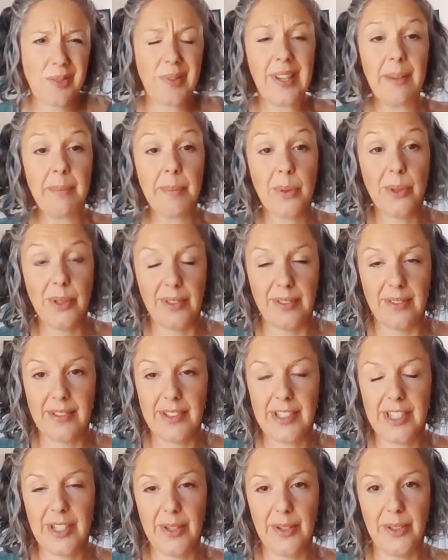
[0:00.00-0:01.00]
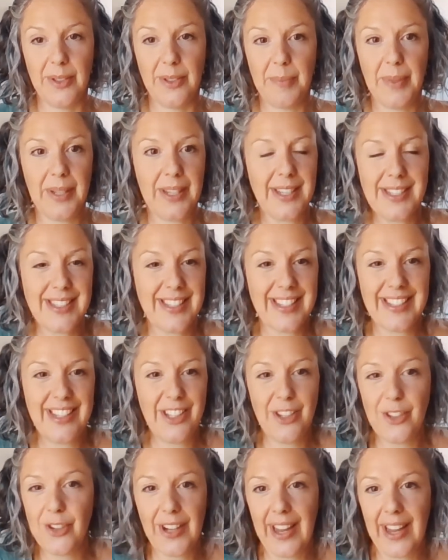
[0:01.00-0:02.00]
It's really important because
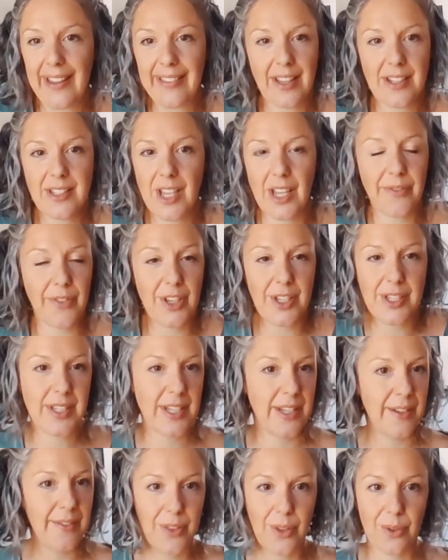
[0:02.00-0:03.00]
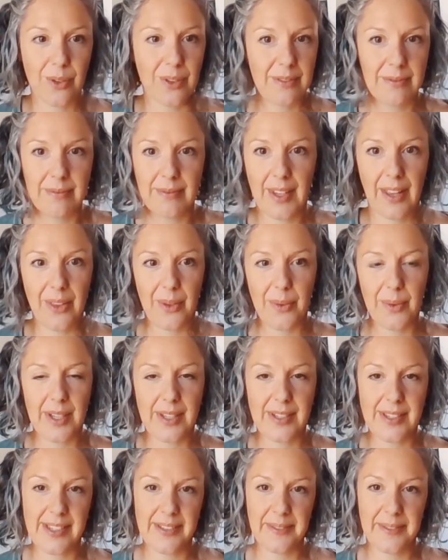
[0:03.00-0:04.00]
you're not getting that diversity of thought
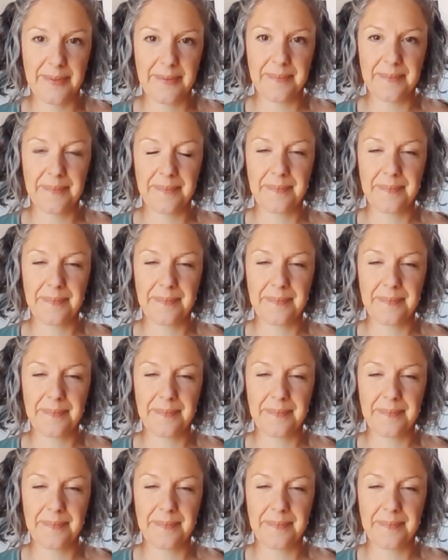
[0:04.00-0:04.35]
otherwise.